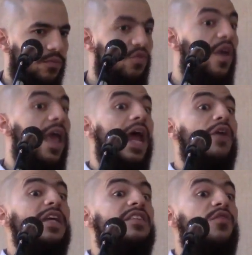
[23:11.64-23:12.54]

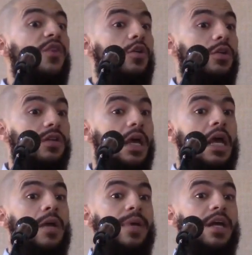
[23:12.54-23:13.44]
Very difficult,
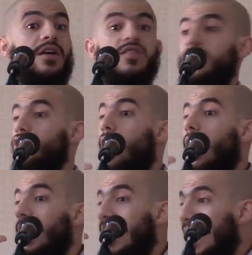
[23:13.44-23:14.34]
because you
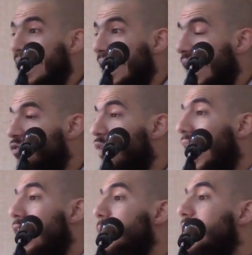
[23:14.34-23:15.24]
are in an
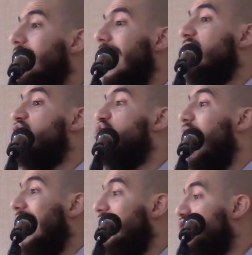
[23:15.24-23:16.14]
environment that is
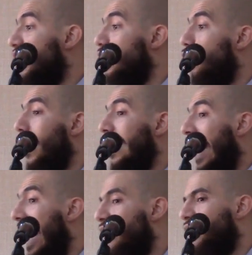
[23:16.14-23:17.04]
challenging you in
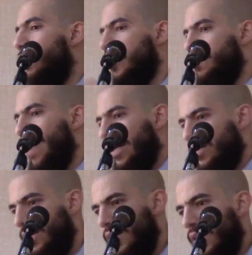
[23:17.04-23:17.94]
every
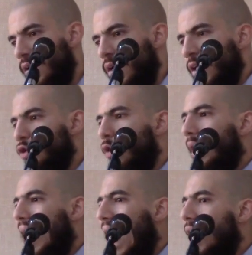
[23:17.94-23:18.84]
respect. You
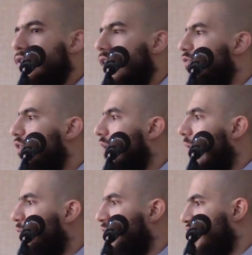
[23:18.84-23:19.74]
are out of your
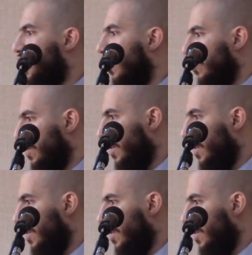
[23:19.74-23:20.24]
comfort zone.